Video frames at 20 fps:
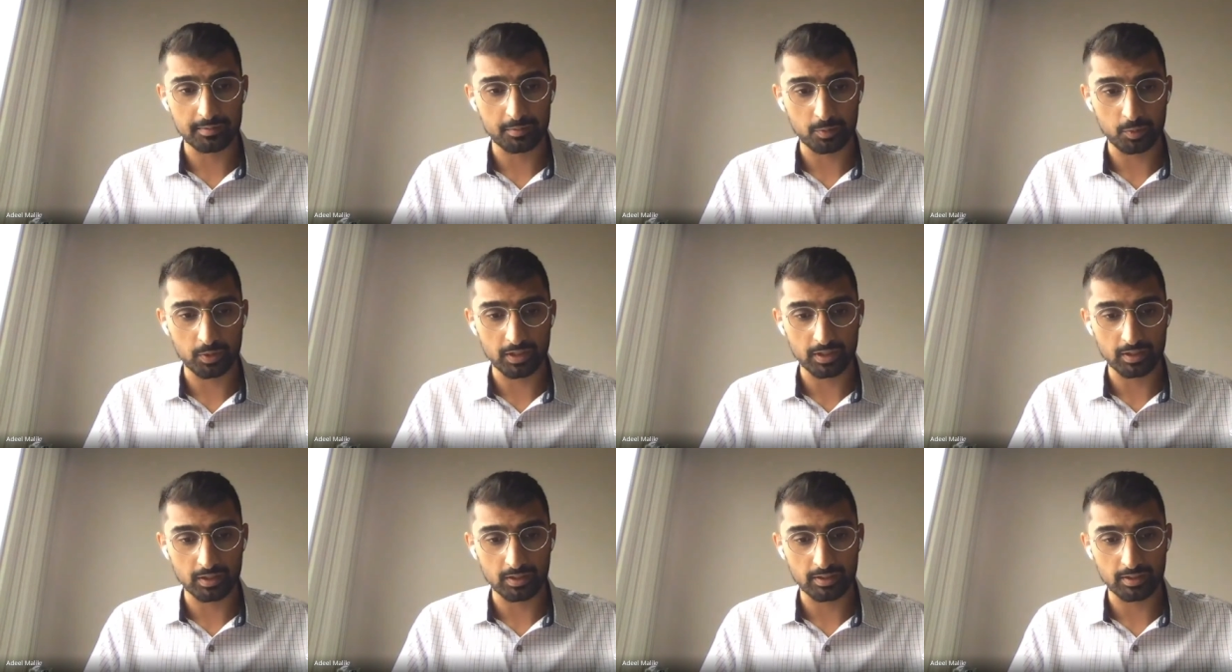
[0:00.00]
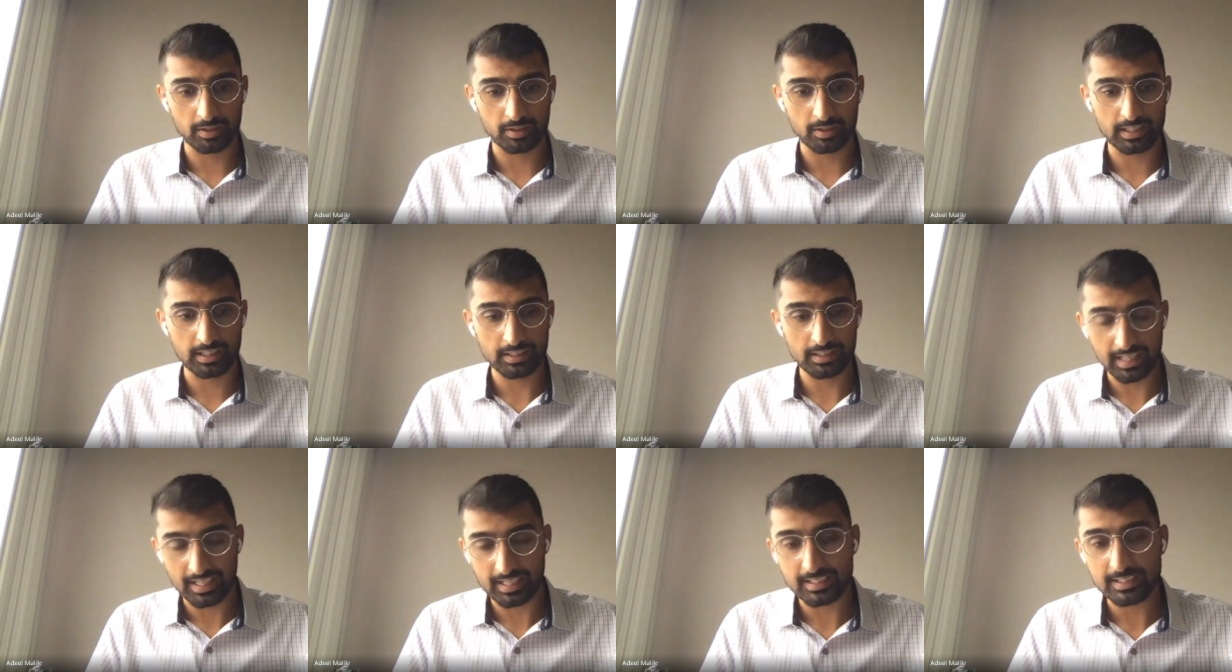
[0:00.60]
where
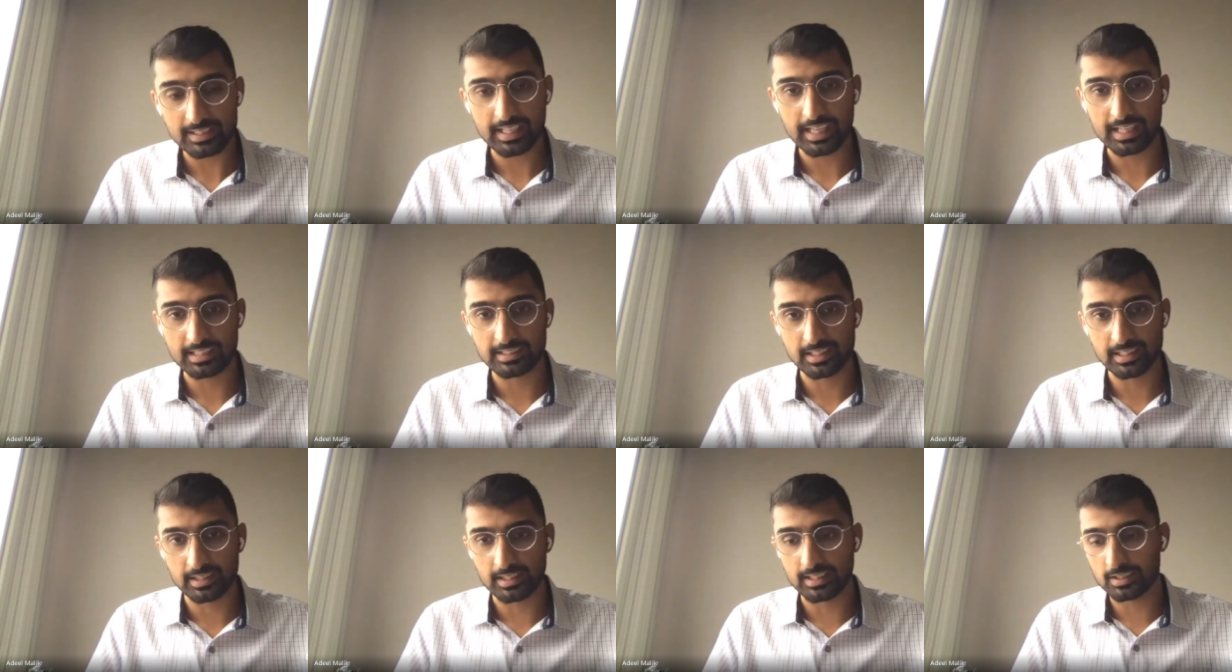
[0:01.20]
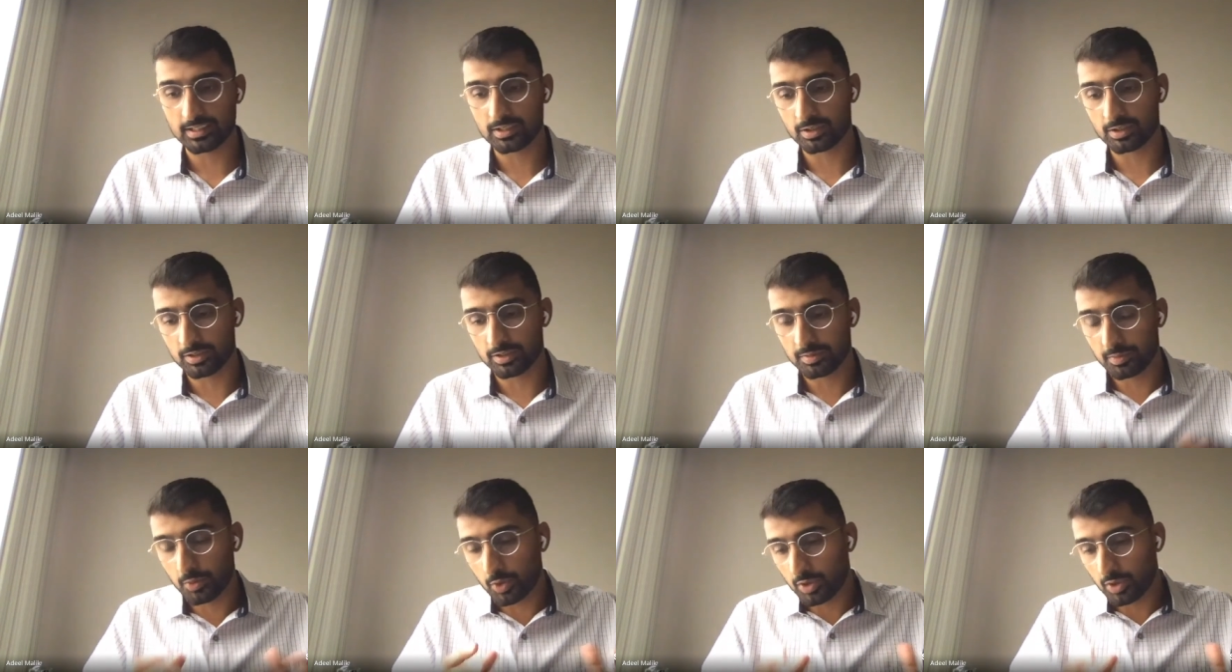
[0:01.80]
that indicates that this was
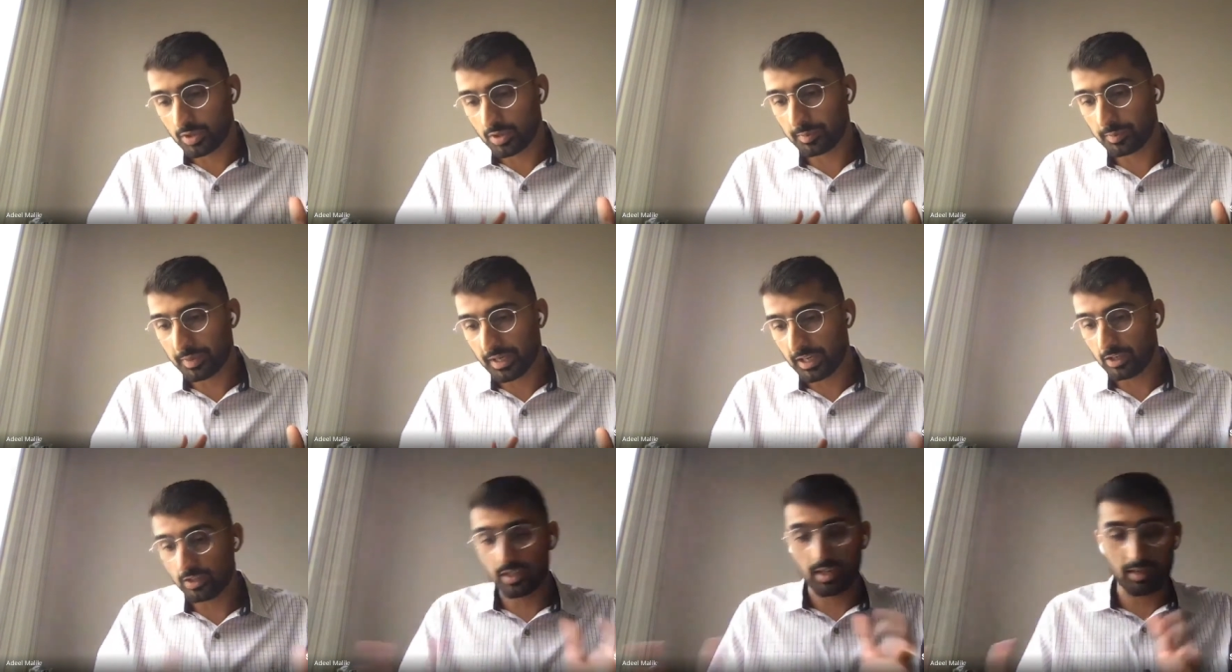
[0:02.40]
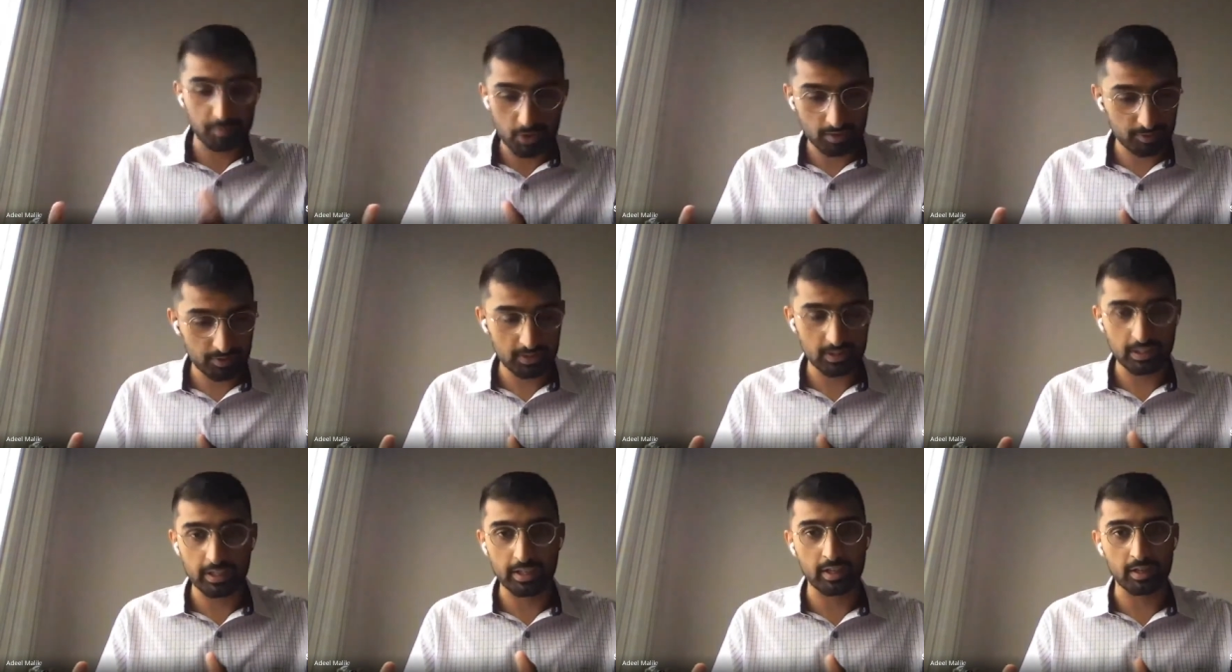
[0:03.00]
more a paradigm shift
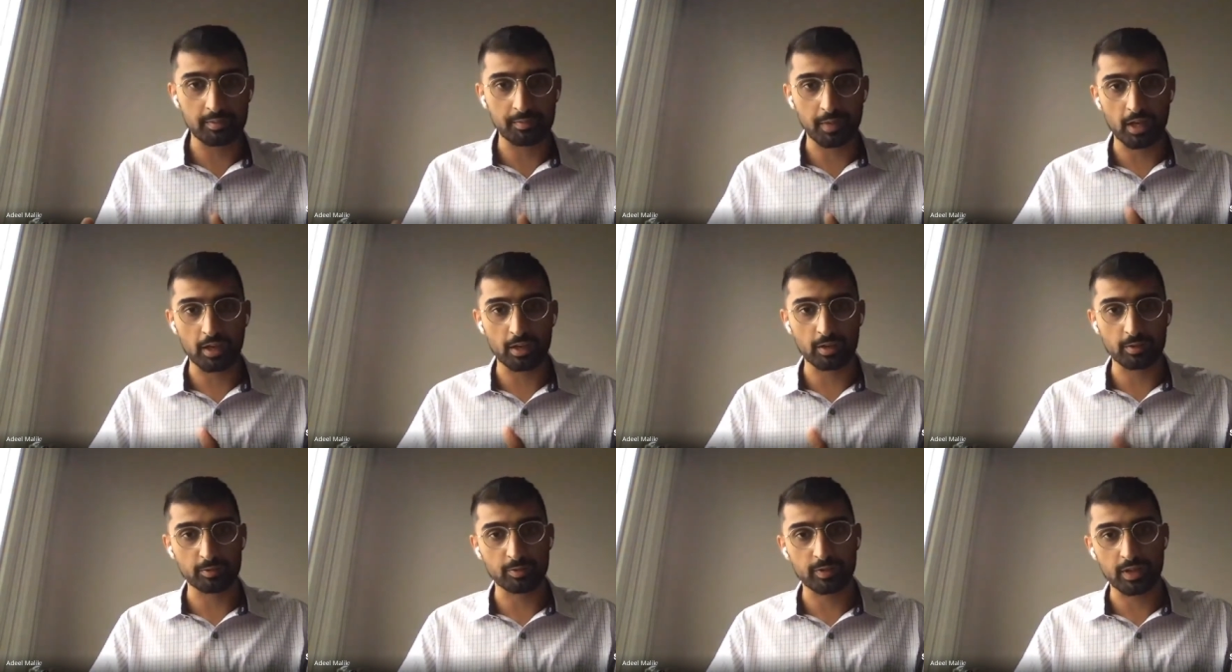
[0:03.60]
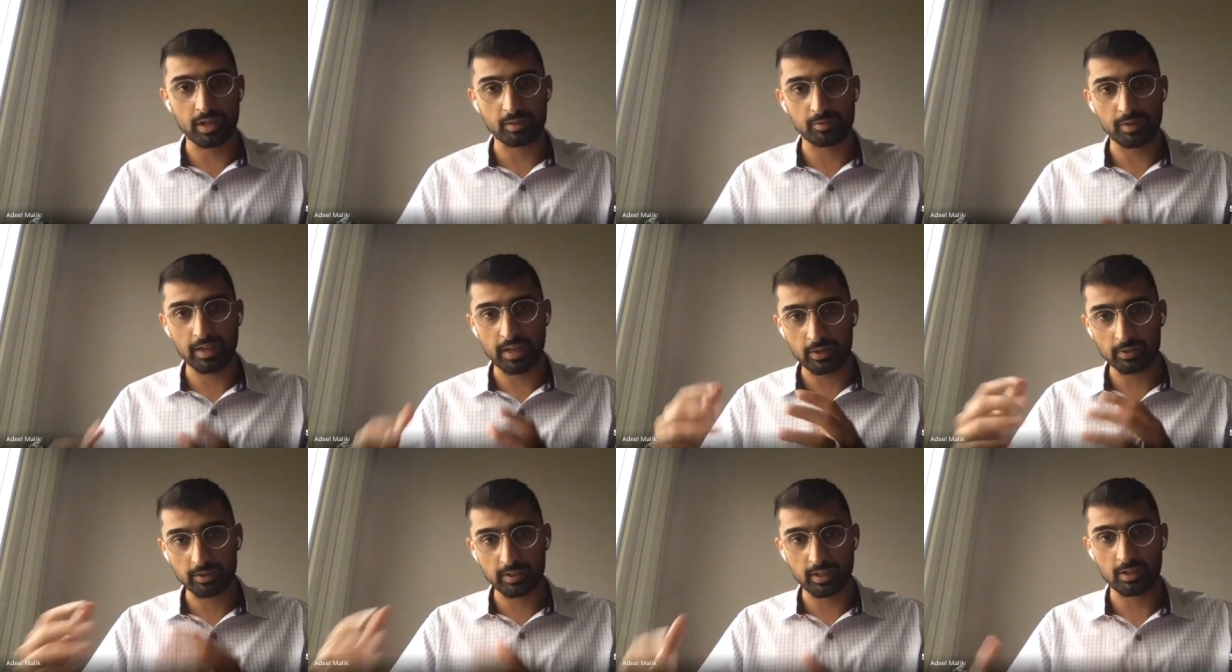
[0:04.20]
of kind of
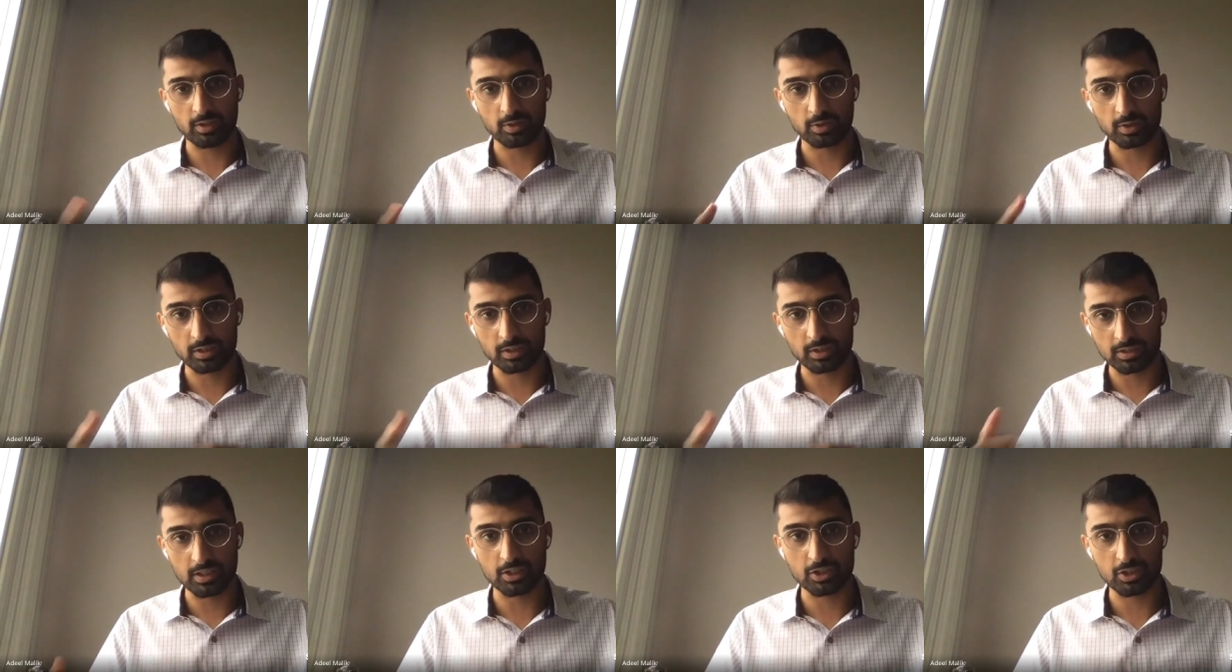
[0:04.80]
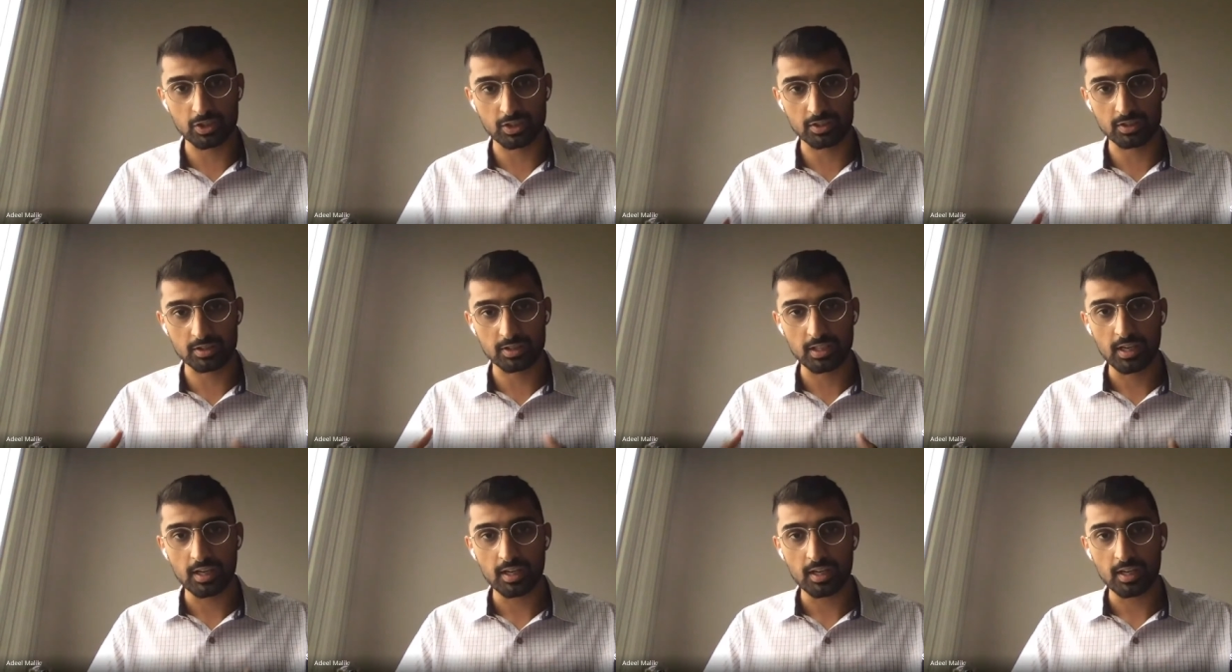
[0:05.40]
healthcare organizations